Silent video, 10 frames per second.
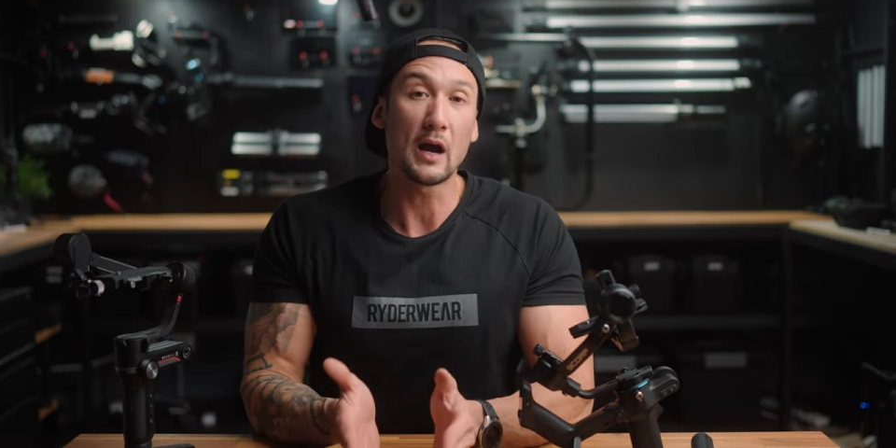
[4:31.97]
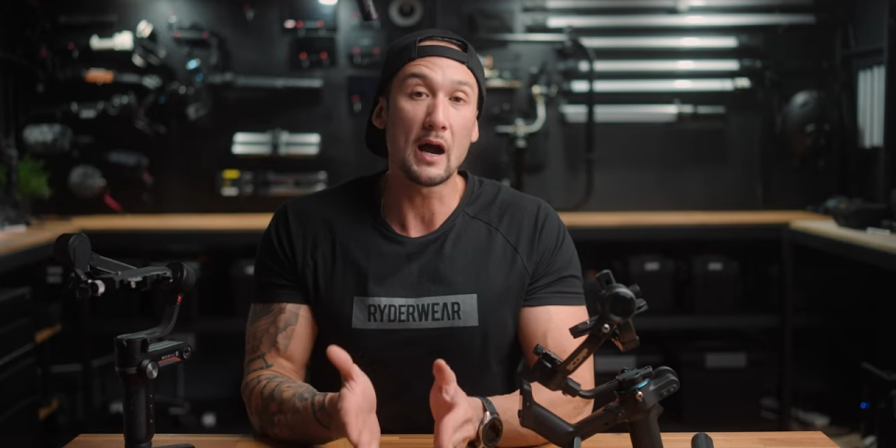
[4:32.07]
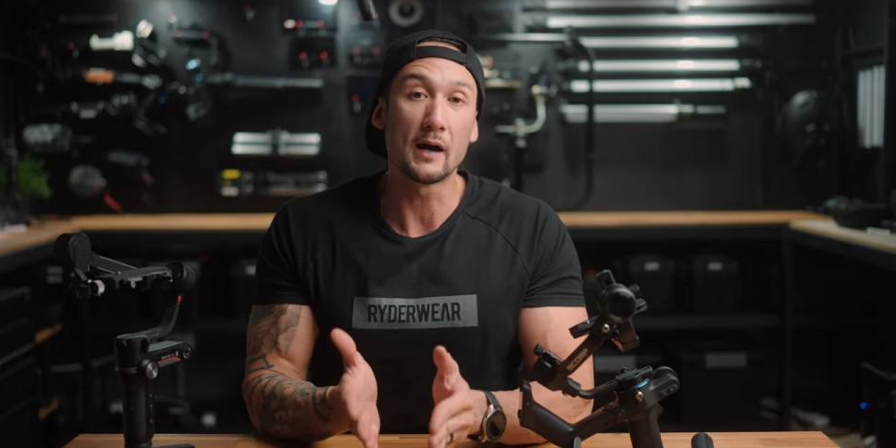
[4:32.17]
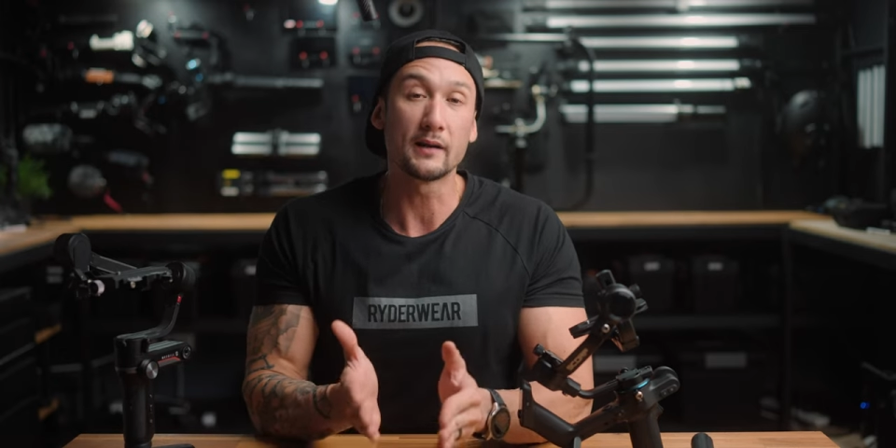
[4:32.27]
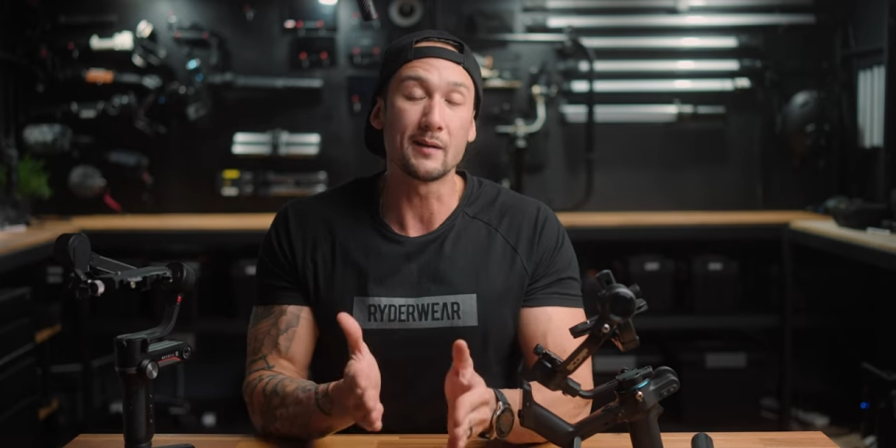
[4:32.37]

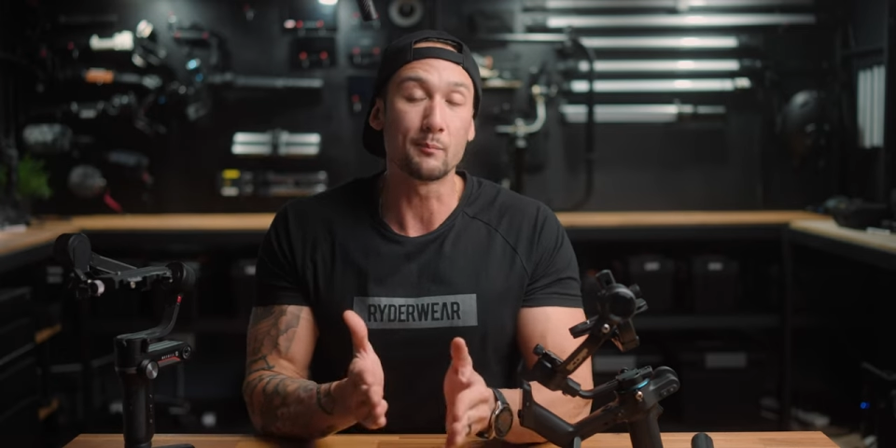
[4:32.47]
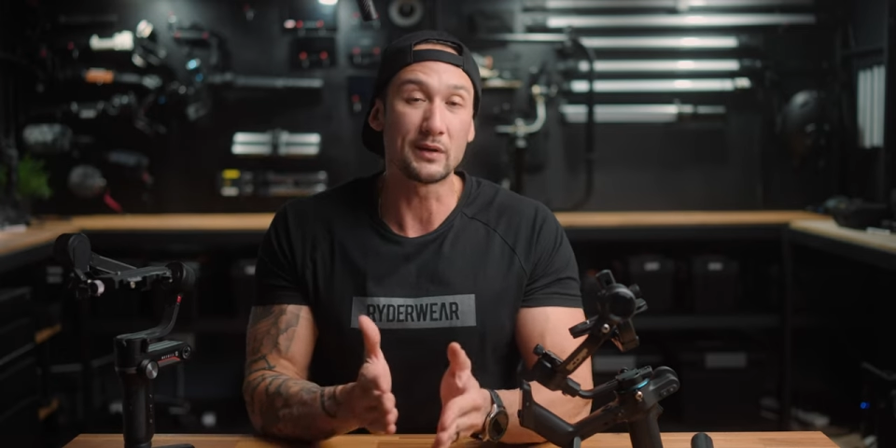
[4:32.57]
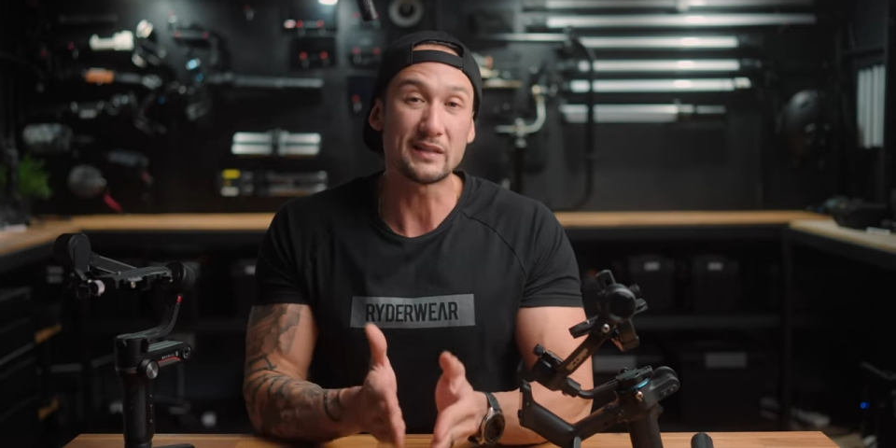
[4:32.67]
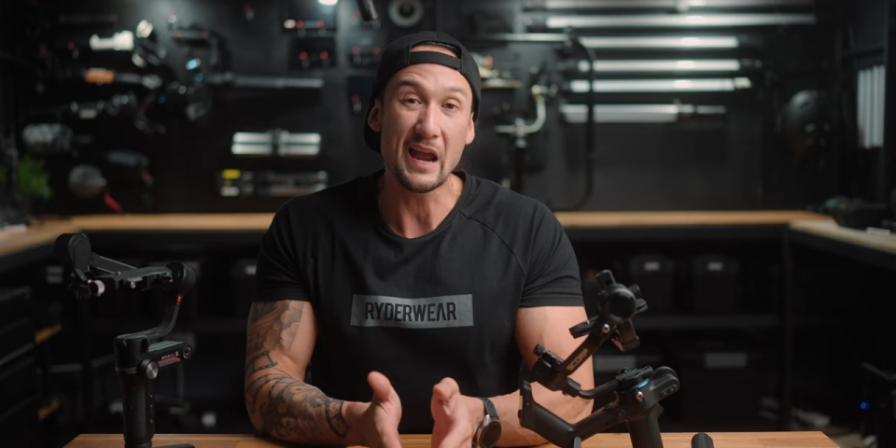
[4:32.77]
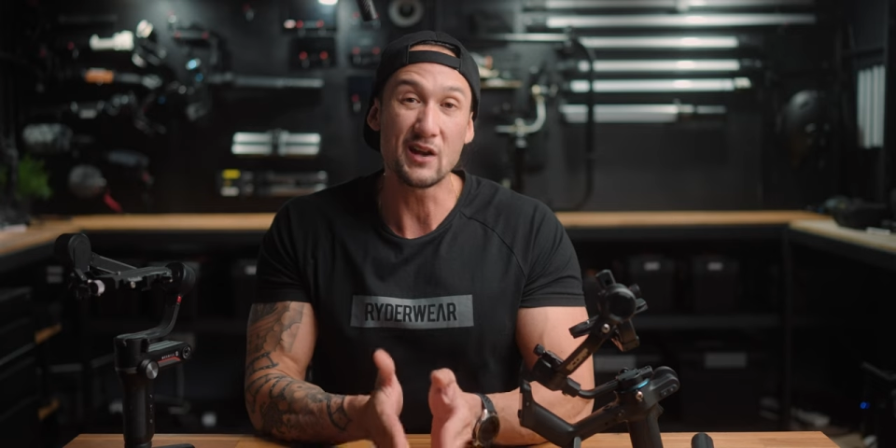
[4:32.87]
hard and
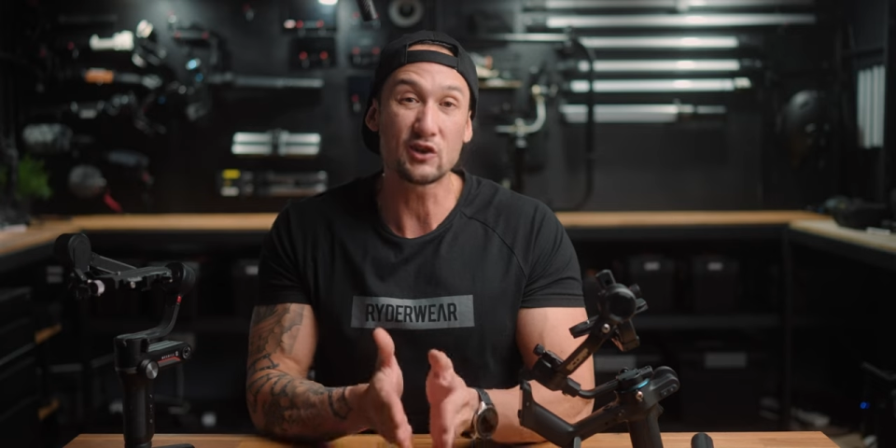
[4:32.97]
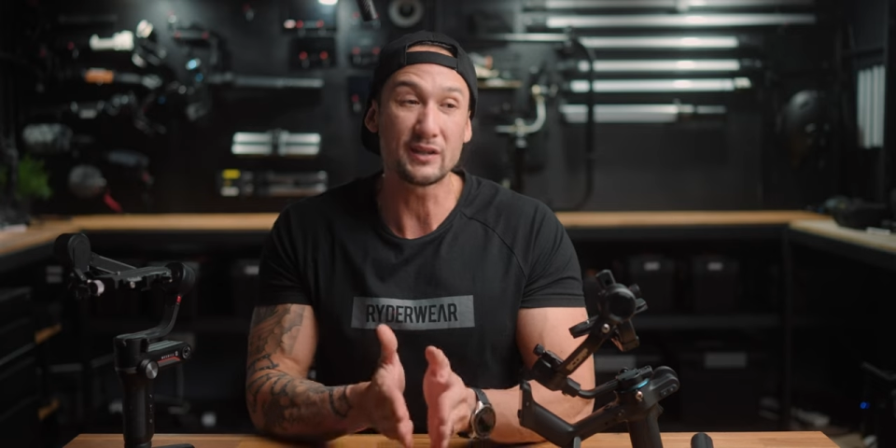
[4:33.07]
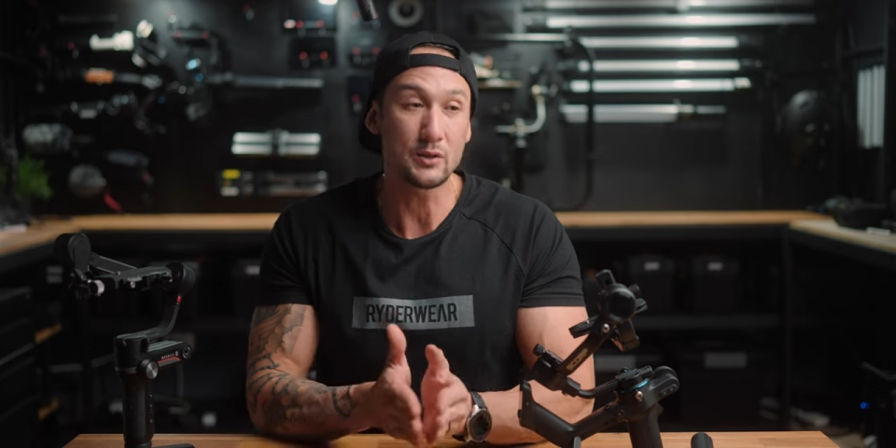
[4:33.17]
potentially